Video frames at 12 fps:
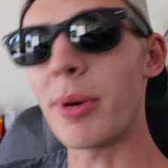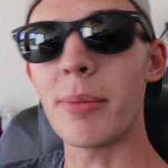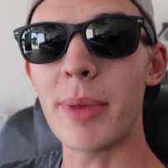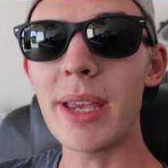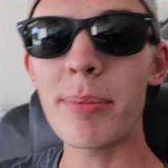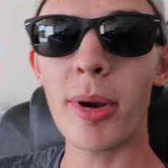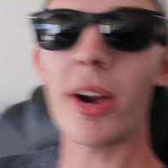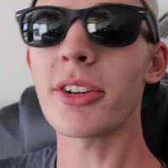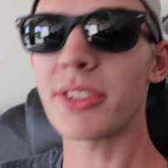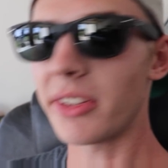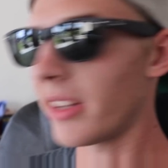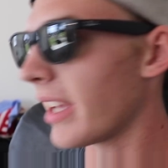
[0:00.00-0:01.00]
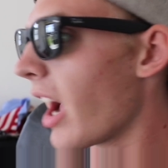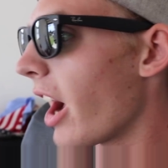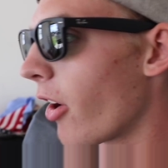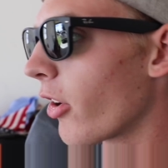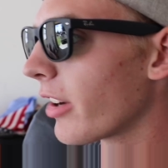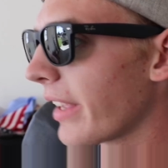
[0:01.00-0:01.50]
but me personally,
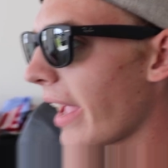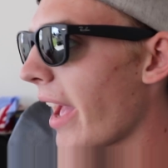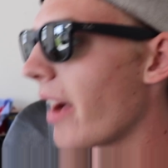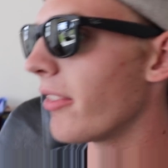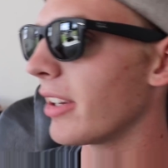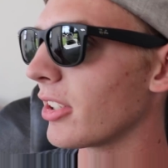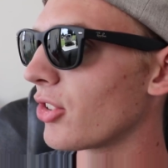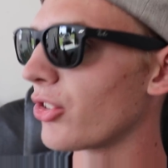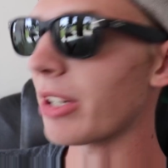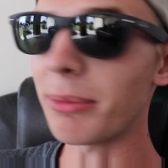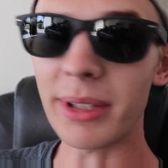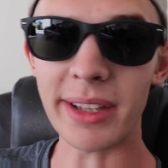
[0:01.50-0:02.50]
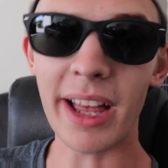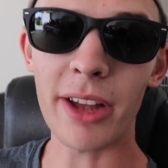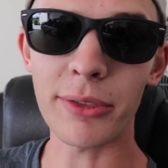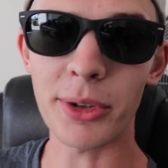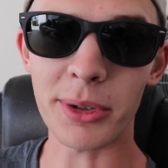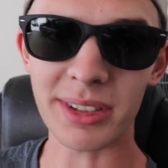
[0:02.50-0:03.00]
I already have an extremely
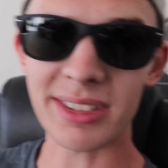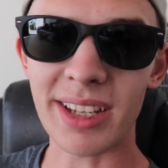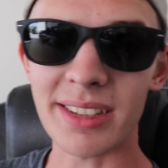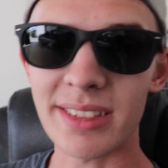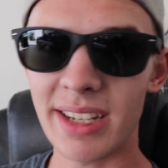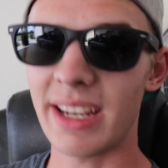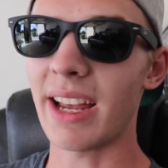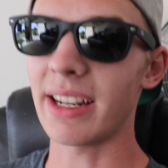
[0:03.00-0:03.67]
loud Focus ST.